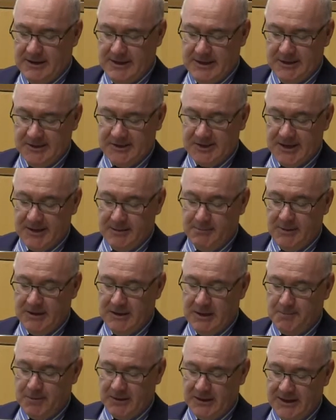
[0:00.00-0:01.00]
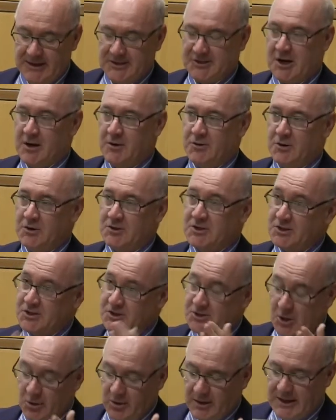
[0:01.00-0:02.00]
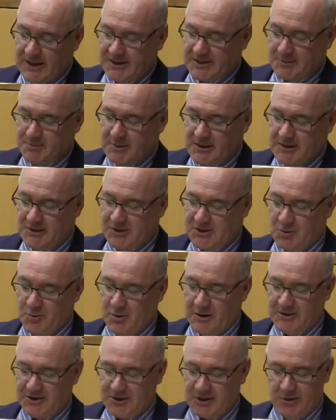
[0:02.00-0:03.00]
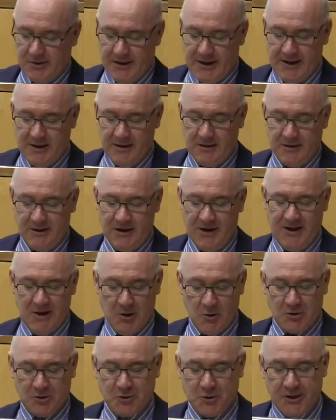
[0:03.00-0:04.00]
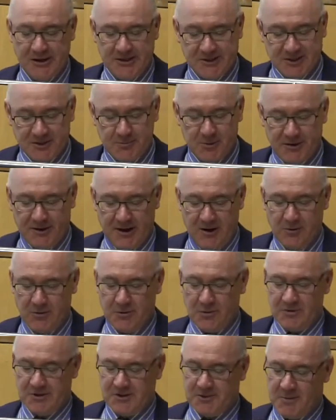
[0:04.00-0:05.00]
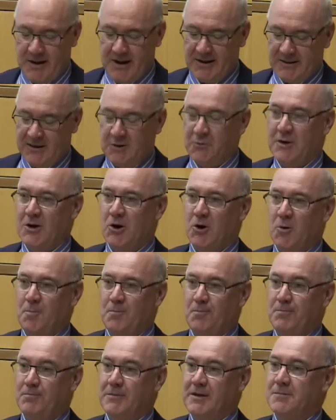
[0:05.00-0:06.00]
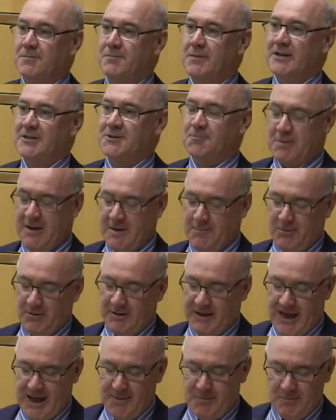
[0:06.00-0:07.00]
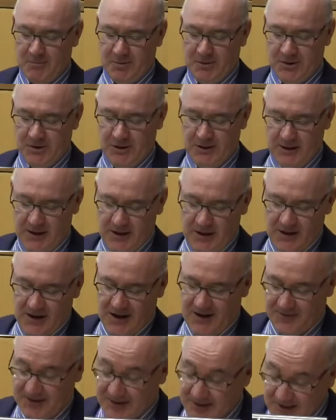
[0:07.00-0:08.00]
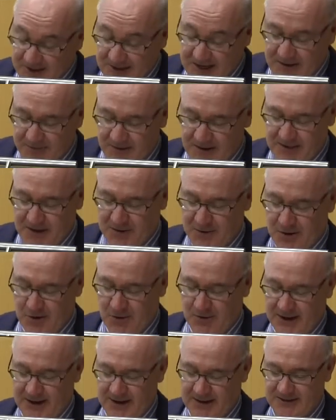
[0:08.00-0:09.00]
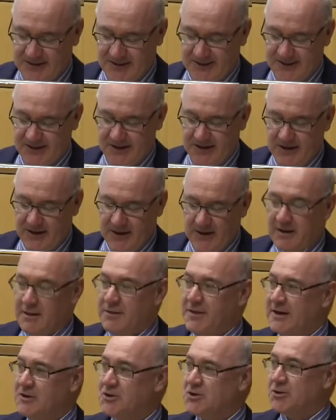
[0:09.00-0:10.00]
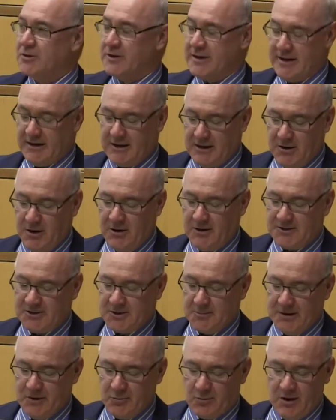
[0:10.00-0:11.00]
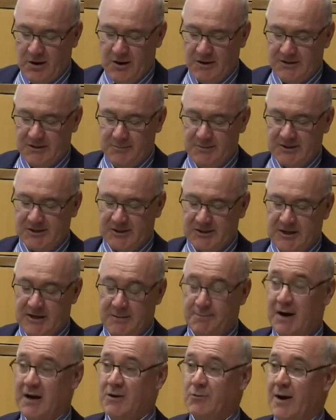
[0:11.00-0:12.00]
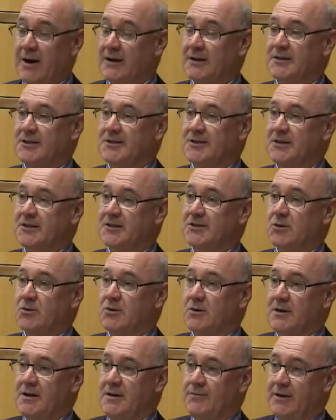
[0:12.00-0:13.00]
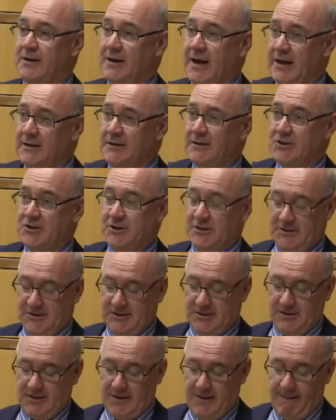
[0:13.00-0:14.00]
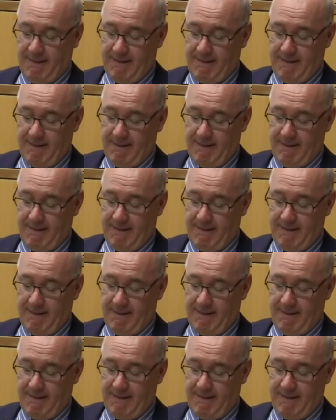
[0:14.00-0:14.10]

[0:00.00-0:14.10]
is that it manipulates others solely as a means to one's own end, or treats them without the respect that we owe them as people capable of conceiving their own ends, then surely it can also be wrong to mislead by recklessness or even negligence,